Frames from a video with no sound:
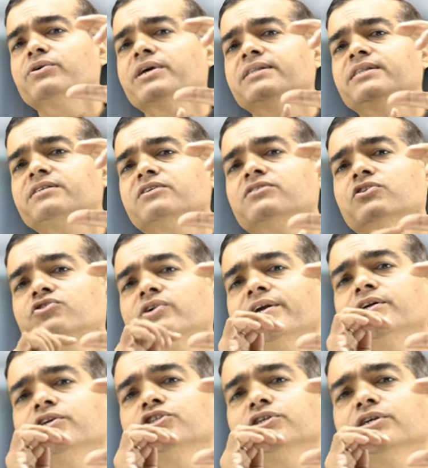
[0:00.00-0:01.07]
Okay, this is the
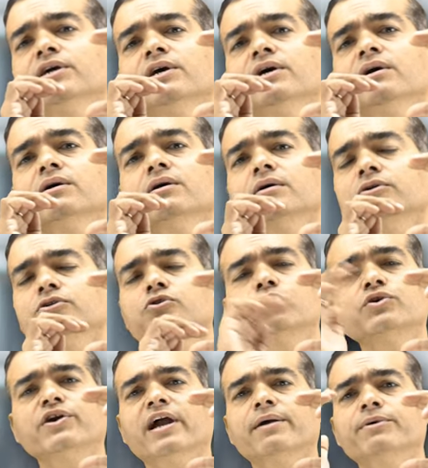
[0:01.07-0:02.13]
strategy.
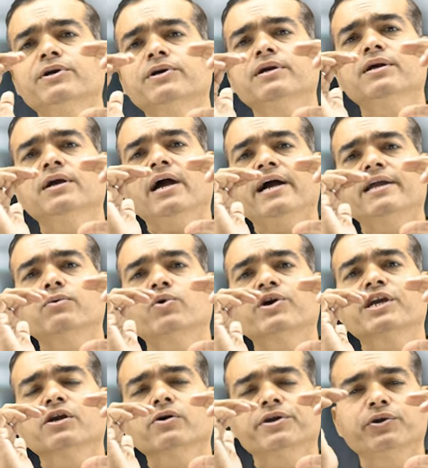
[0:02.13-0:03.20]
No grammar and
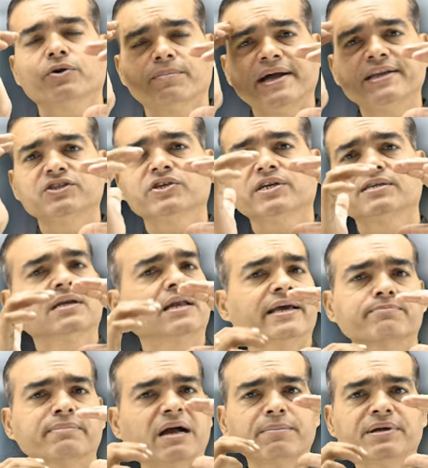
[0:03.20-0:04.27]
working on your mindset,
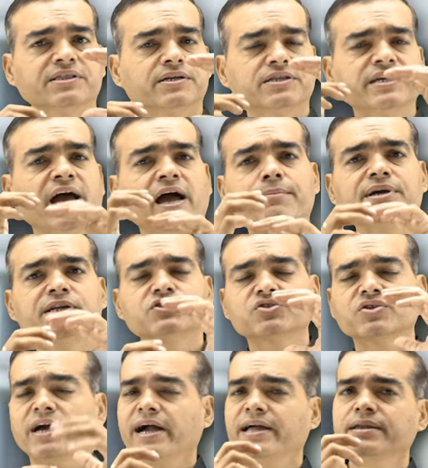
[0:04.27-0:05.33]
like my methods,
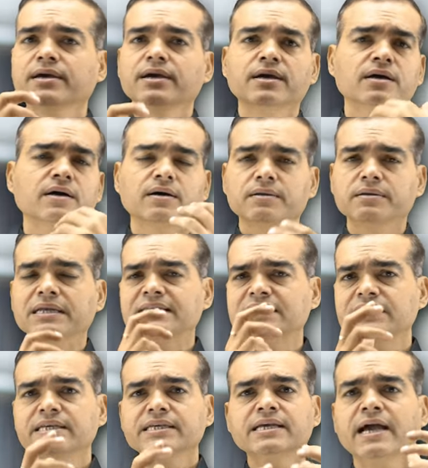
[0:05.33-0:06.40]
habits, and
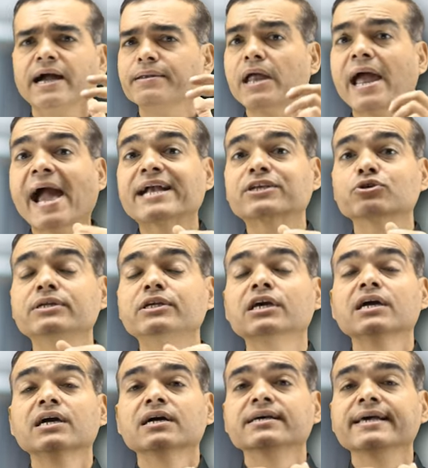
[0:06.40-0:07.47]
listening, and actually
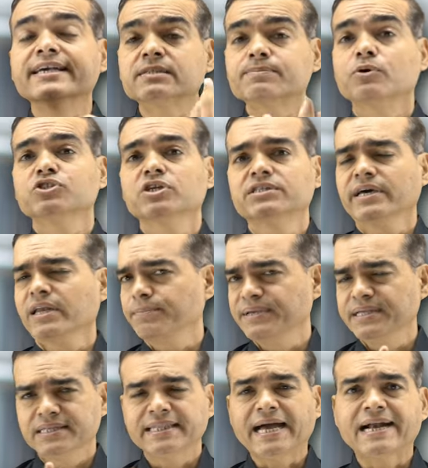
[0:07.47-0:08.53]
exposure
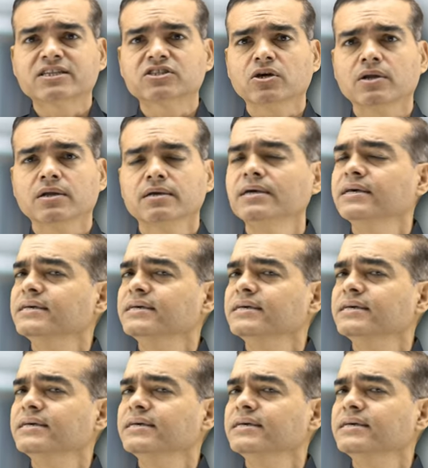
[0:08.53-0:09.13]
therapy. That's all.